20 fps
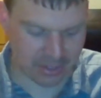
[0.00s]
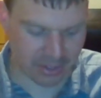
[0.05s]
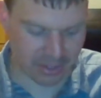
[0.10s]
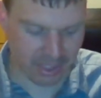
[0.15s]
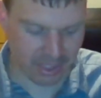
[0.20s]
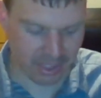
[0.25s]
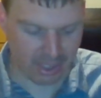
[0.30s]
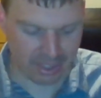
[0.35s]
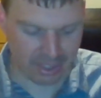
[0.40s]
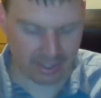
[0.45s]
Do
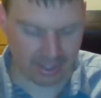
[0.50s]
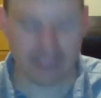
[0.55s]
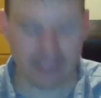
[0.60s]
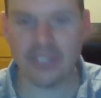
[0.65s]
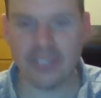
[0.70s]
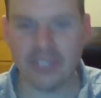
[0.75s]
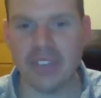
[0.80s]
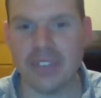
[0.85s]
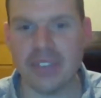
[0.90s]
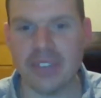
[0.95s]
you
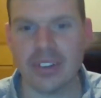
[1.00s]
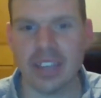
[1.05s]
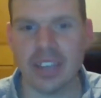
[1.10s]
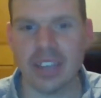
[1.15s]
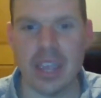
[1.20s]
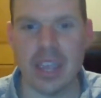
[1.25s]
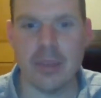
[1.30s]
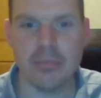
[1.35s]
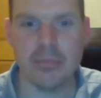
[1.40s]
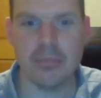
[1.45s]
have a favorite
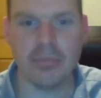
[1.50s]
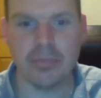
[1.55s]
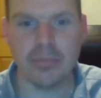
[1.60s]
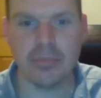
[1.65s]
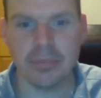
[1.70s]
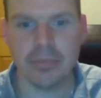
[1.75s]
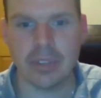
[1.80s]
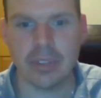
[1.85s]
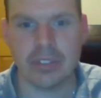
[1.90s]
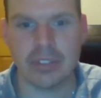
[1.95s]
game
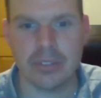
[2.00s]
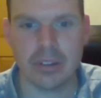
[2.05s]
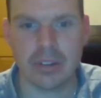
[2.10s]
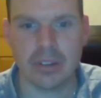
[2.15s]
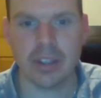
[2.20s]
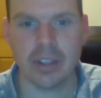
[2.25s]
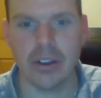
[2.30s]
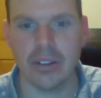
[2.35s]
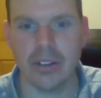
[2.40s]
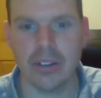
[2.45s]
that you
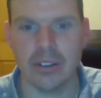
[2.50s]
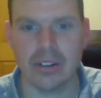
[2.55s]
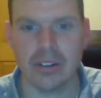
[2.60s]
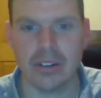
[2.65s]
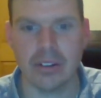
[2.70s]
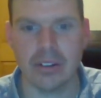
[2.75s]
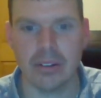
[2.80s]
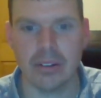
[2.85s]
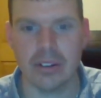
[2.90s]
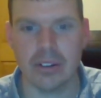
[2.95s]
recall in
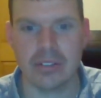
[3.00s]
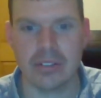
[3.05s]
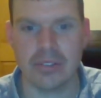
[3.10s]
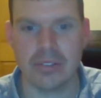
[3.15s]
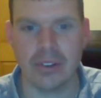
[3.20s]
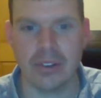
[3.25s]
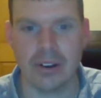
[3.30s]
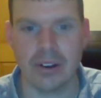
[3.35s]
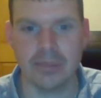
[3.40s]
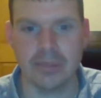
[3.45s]
your career so
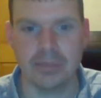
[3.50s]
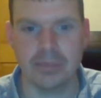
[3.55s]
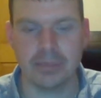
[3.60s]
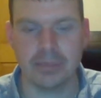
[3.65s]
far?